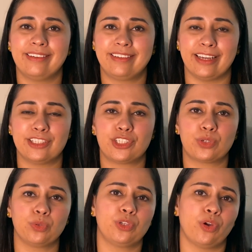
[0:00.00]
touch
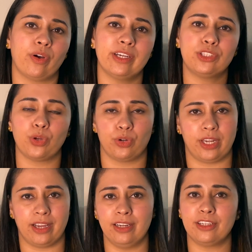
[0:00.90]
to your
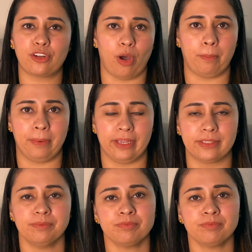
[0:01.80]
theoretical topic.